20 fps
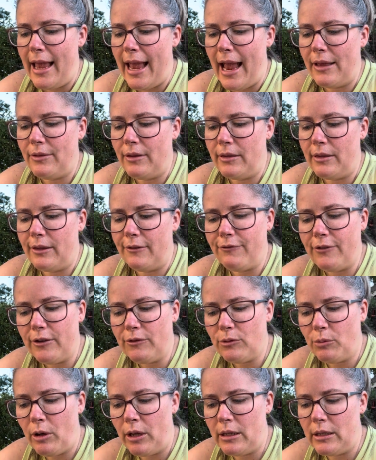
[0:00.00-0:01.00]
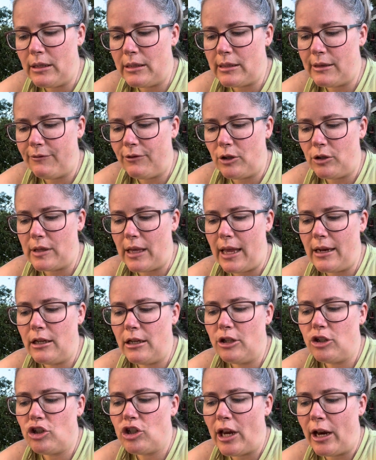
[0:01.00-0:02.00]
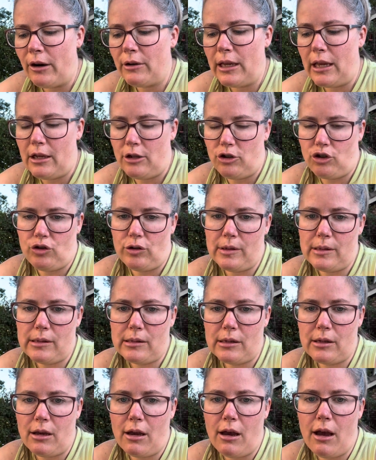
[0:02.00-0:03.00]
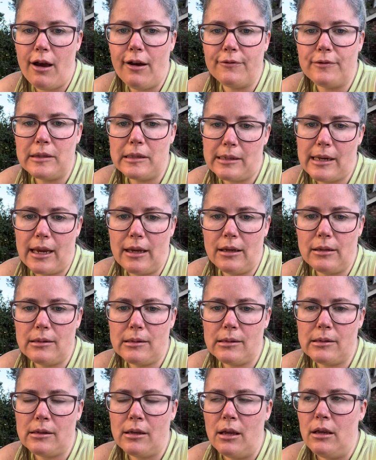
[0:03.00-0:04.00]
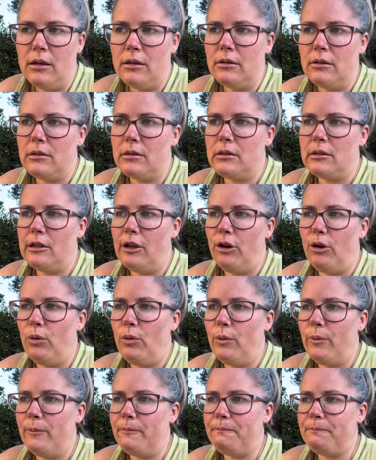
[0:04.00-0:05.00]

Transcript: And then the fifth one is if there's any shared interest of states. So